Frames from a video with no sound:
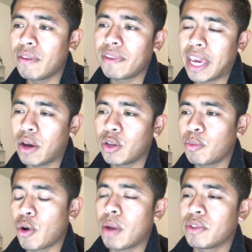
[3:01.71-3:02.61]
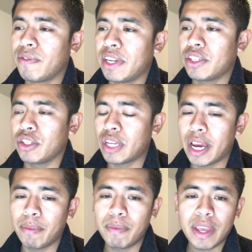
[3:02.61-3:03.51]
of count per observation time.